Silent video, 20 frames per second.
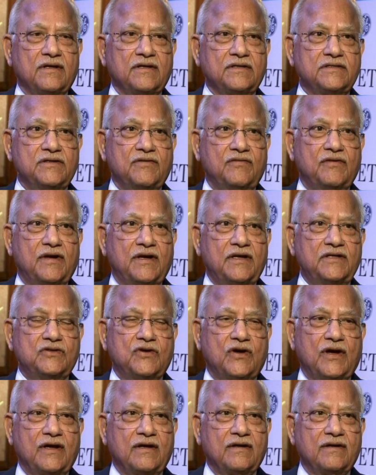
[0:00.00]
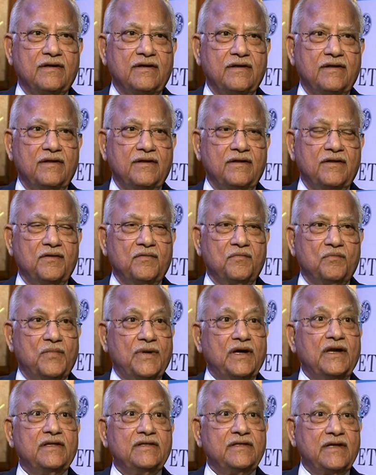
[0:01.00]
she will rejoin.
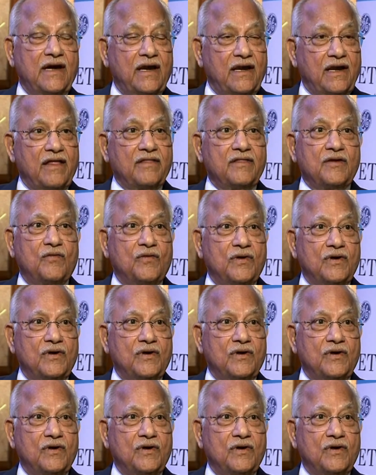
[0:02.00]
But he said another